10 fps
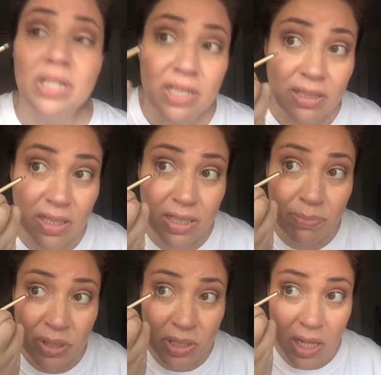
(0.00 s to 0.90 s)
it's the
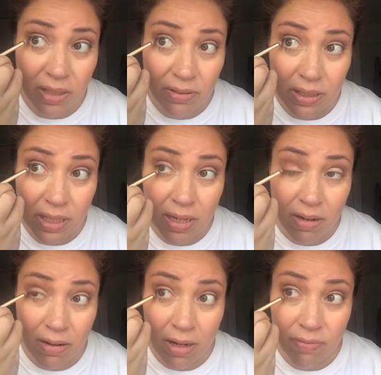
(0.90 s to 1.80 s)
deepest color in
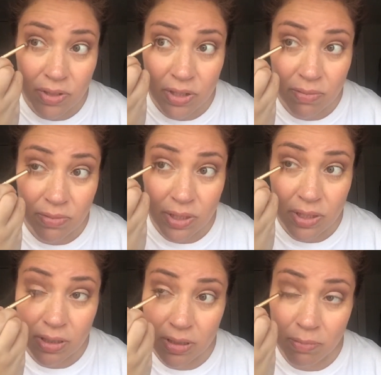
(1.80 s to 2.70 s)
there. And for some
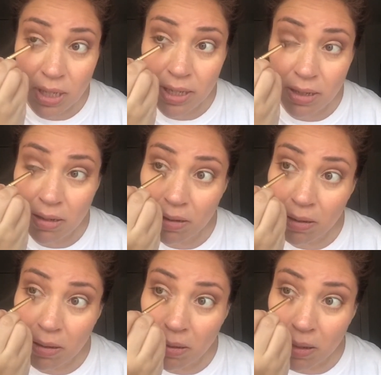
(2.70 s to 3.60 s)
reason, I'm like,
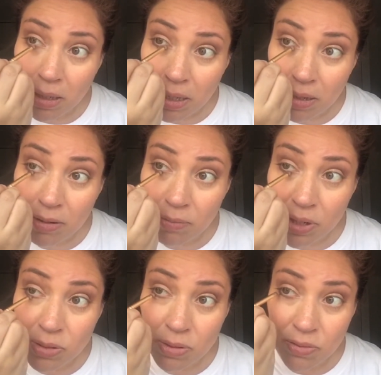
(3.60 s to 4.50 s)
it
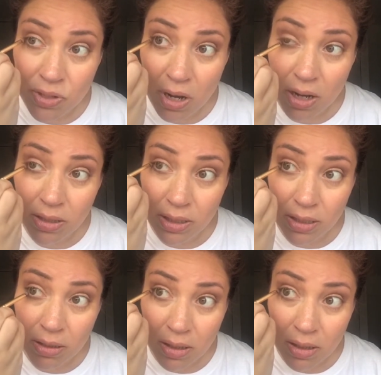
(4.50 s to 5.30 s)
reminds me of chocolate.